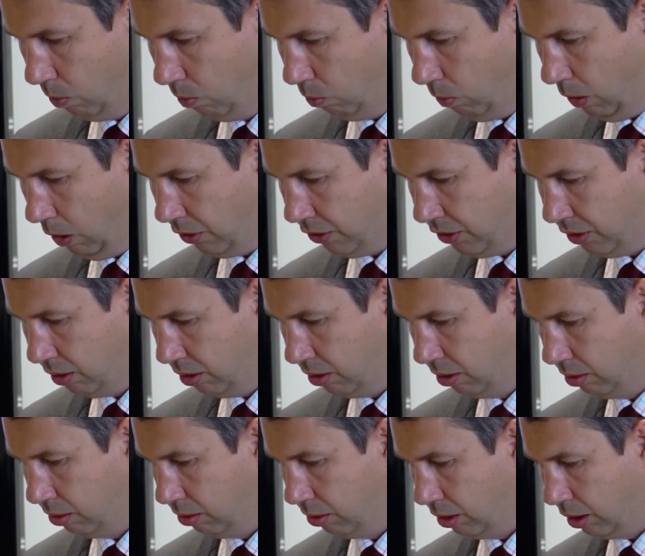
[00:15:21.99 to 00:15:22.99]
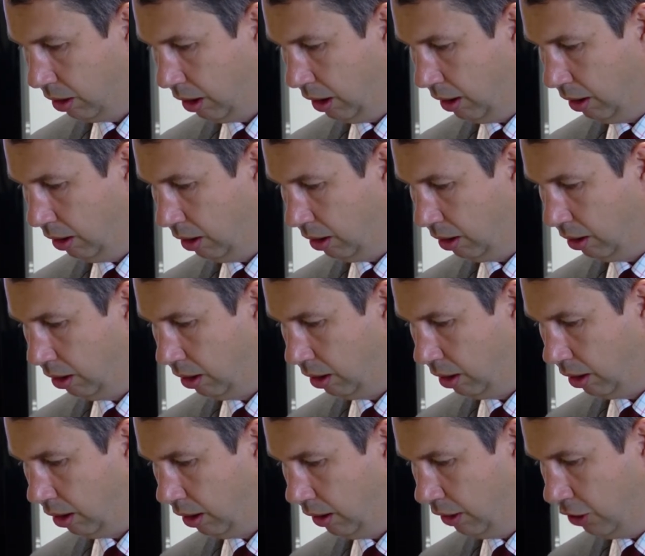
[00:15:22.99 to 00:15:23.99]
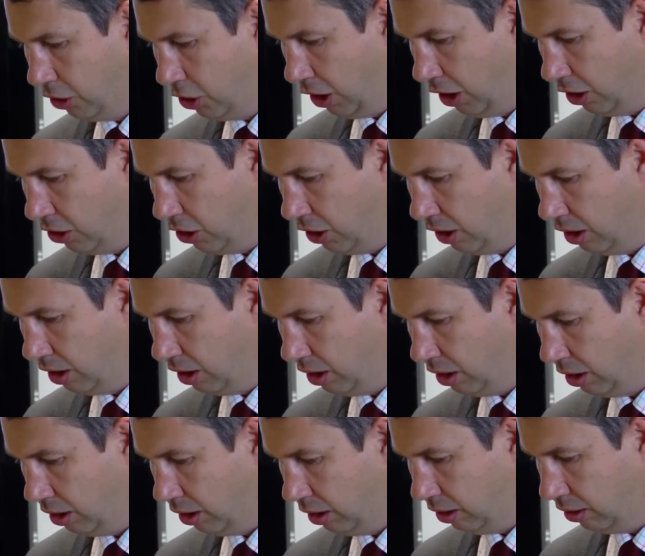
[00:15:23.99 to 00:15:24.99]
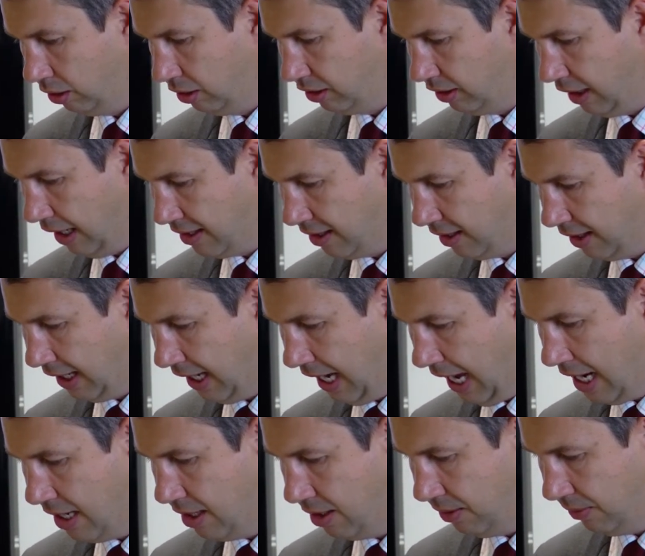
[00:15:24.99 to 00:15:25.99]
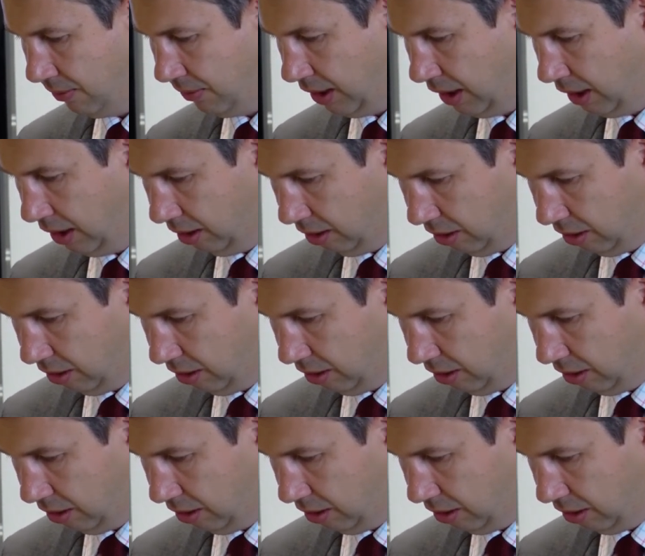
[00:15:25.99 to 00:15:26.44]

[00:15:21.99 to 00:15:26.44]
What the judge says at the end of the